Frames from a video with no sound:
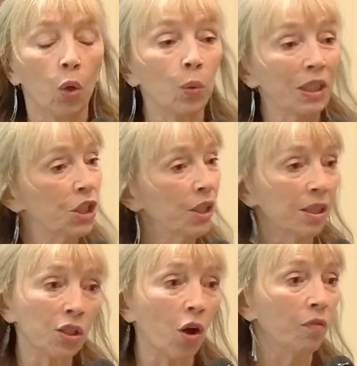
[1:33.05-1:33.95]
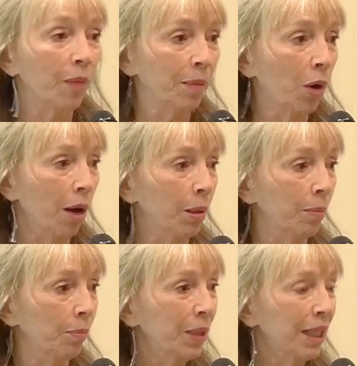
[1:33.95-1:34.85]
which didn't solve my
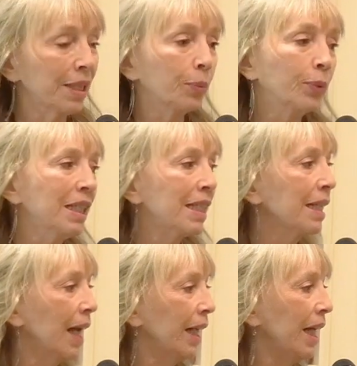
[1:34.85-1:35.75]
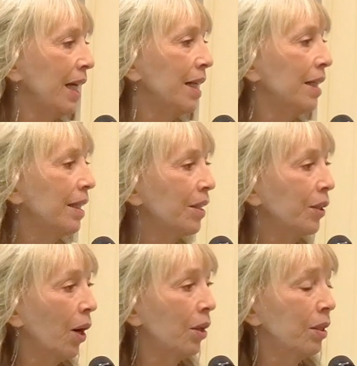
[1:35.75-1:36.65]
problem, because the reason I hated
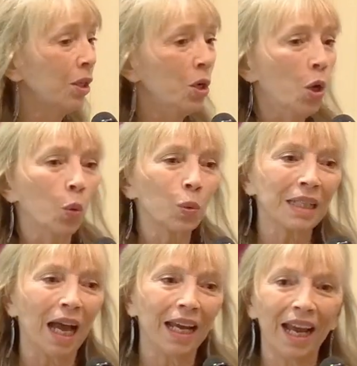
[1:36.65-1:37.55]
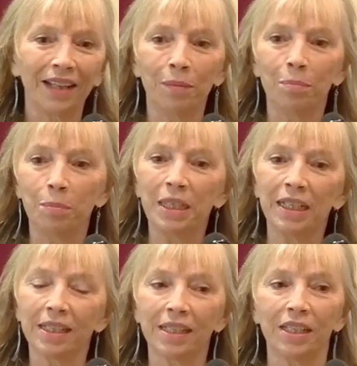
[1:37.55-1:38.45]
kindergarten was I had the
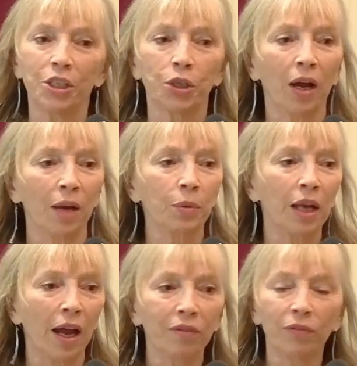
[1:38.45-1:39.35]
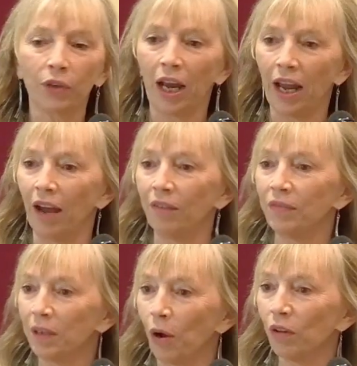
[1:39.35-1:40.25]
meanest teacher I would ever have
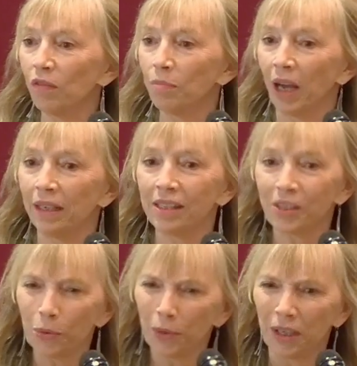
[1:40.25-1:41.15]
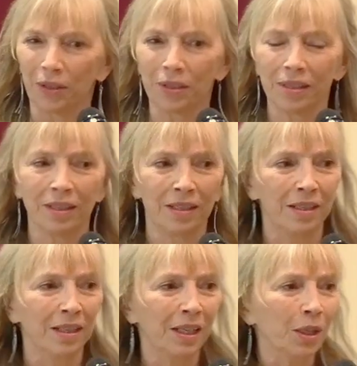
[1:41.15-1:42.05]
in all of my school years,
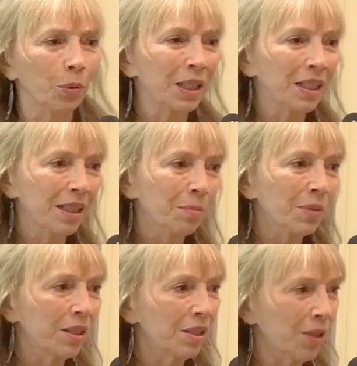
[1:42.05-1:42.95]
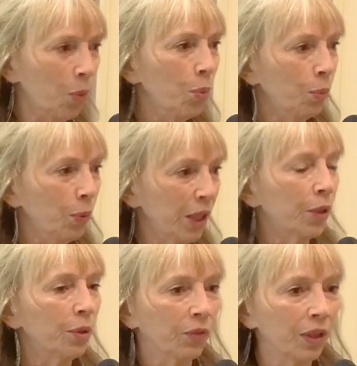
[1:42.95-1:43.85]
which seems so
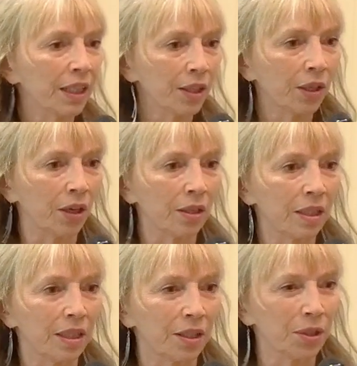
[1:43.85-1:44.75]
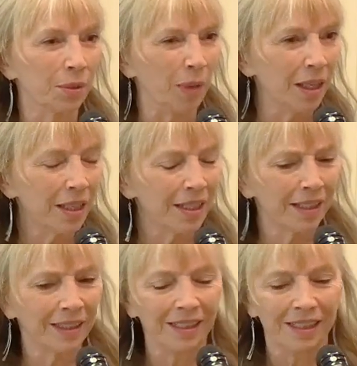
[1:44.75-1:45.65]
weird for a kindergarten teacher, right?